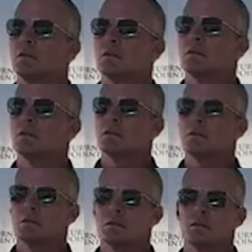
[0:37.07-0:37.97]

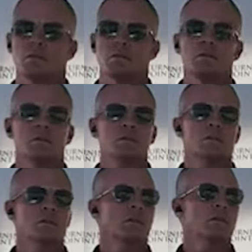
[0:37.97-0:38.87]

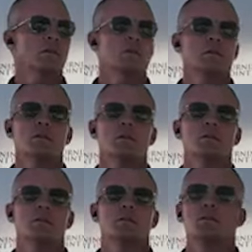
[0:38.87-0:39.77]

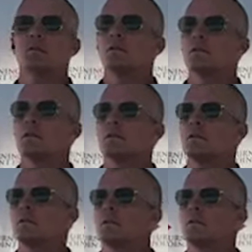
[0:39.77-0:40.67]

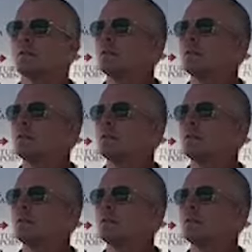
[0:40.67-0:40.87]
(silent)